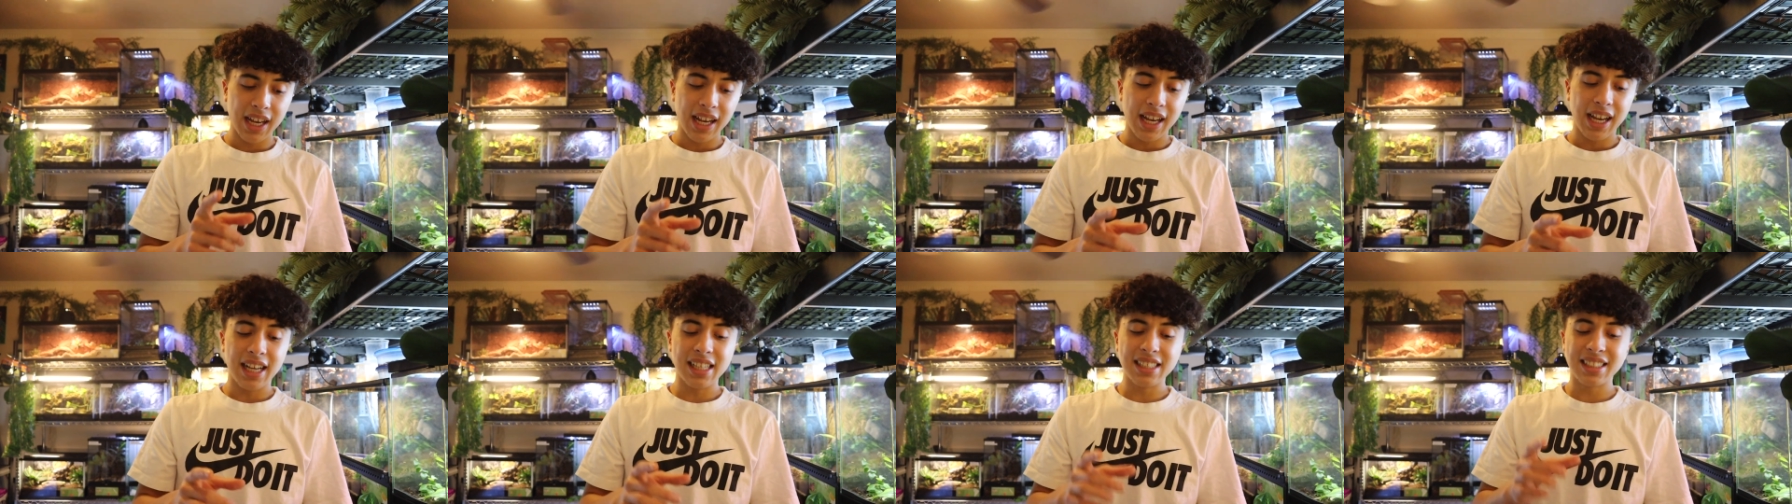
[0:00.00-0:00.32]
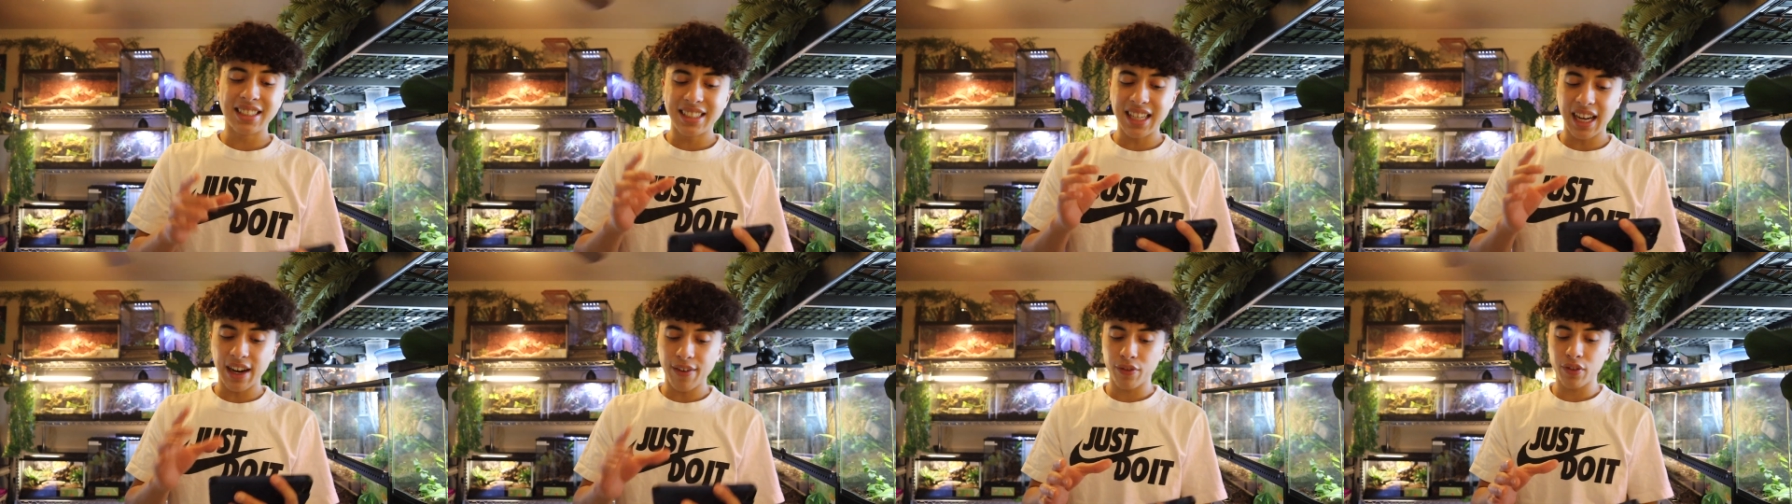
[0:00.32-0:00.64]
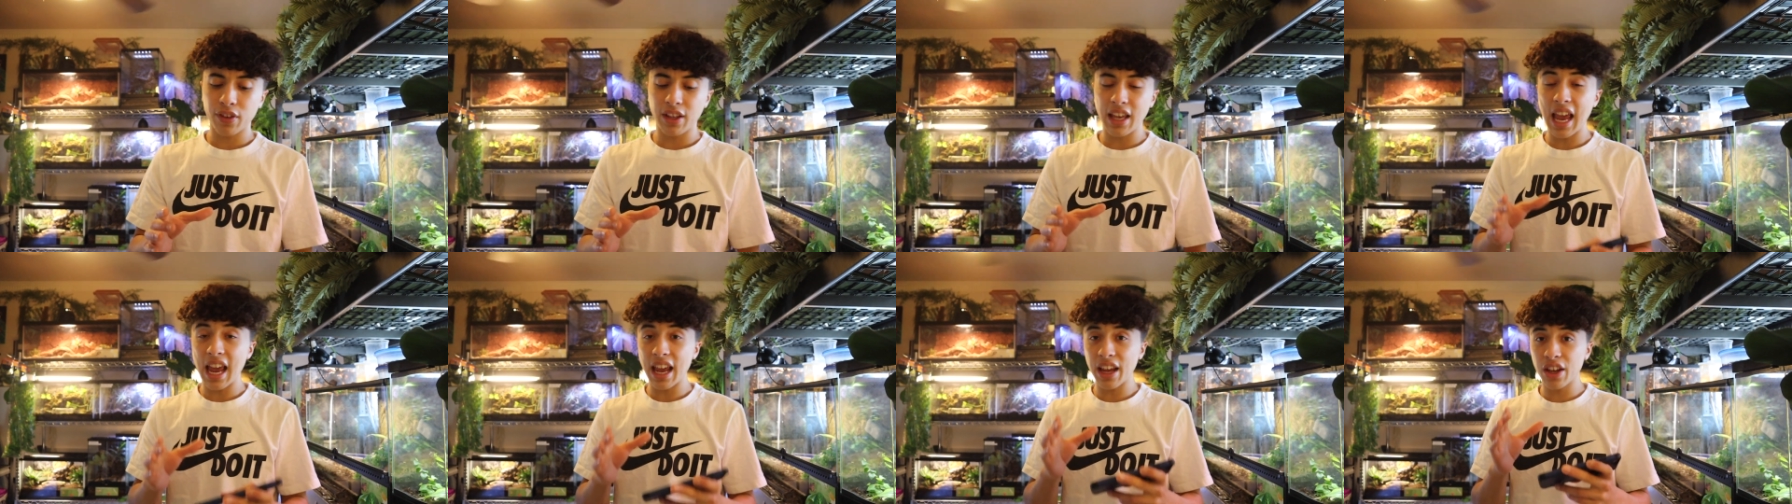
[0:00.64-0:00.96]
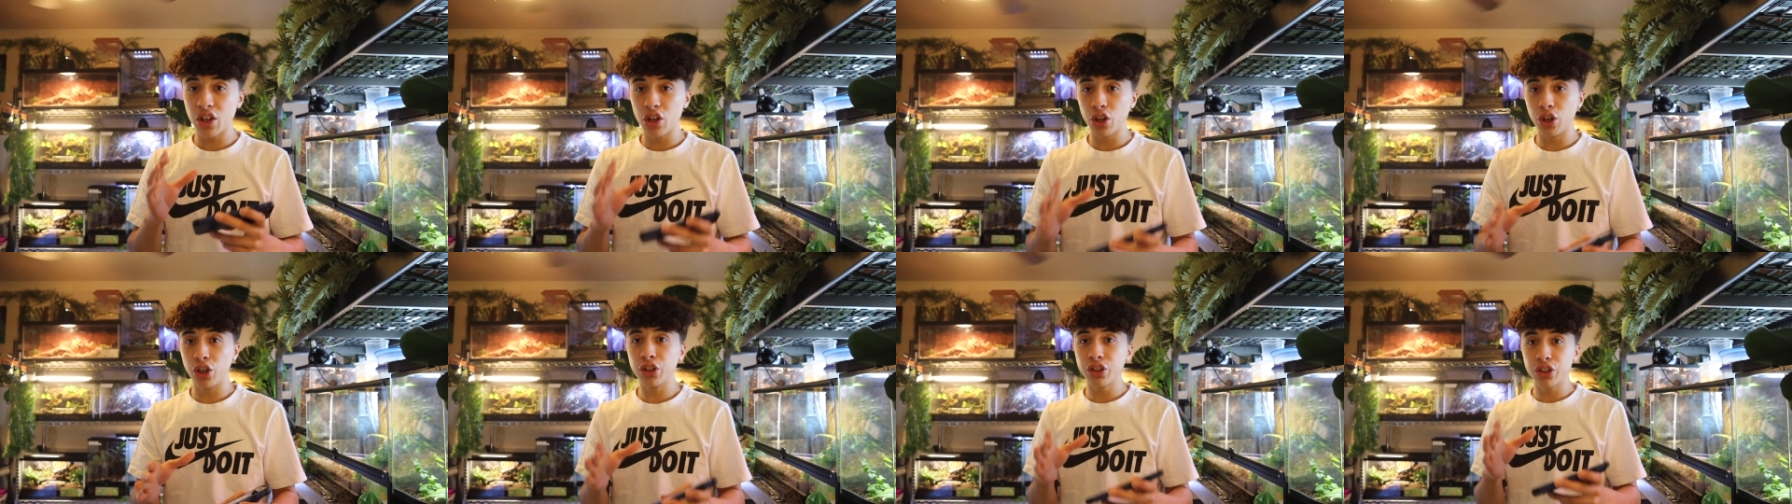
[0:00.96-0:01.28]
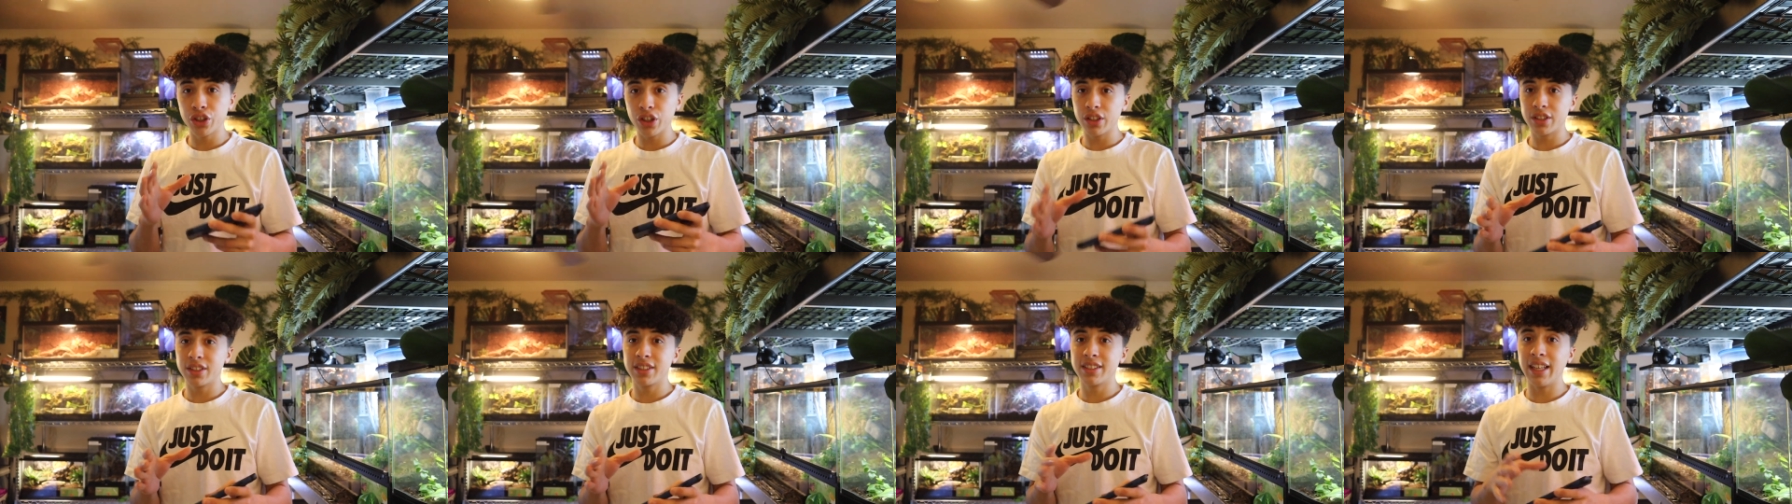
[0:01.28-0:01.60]
is definitely a
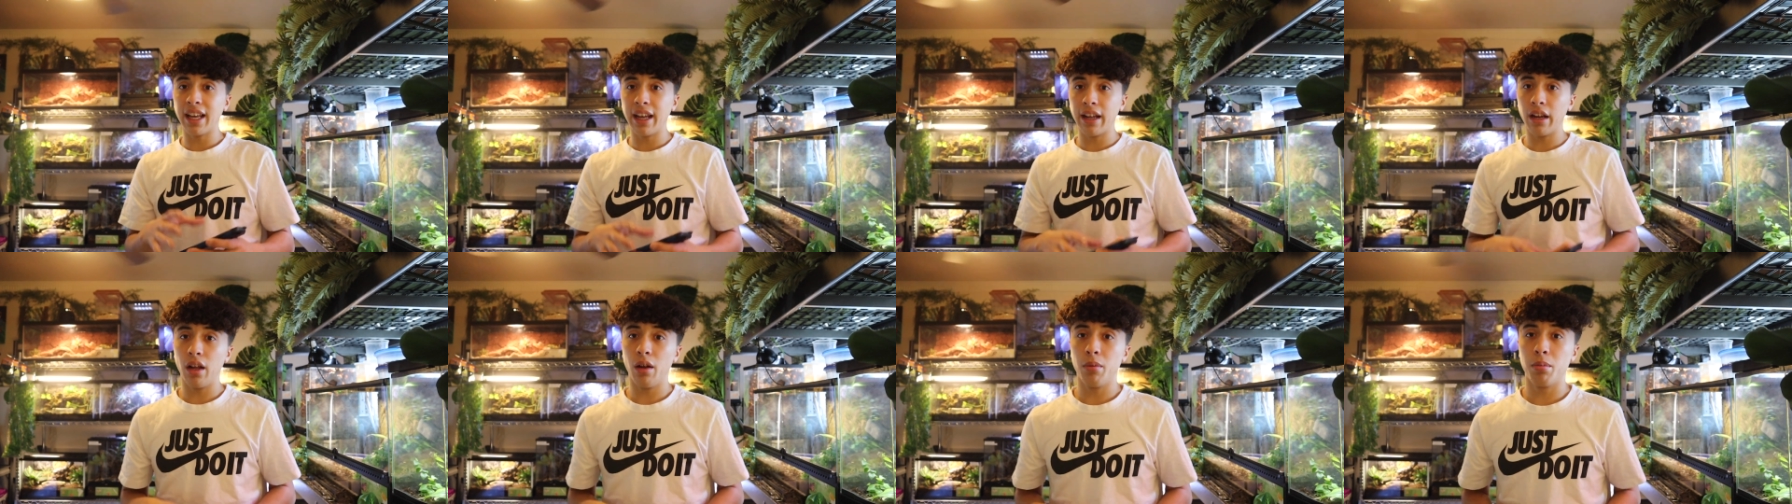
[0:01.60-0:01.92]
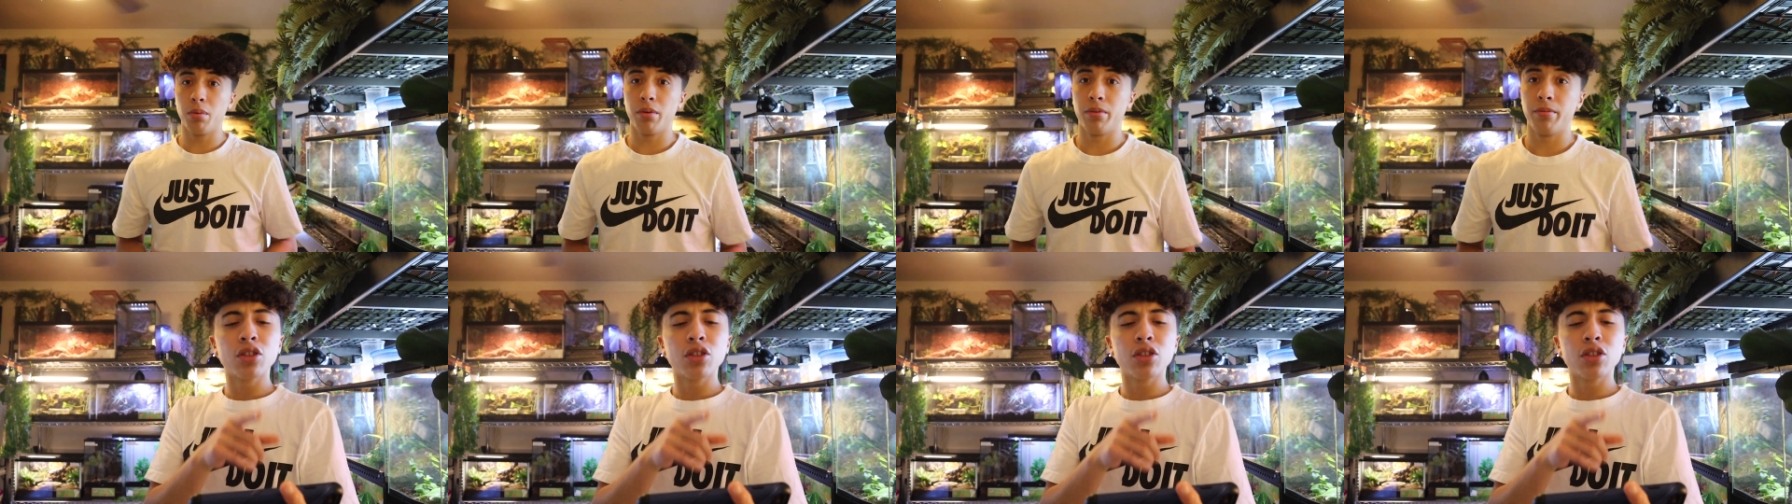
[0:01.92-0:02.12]
good setup.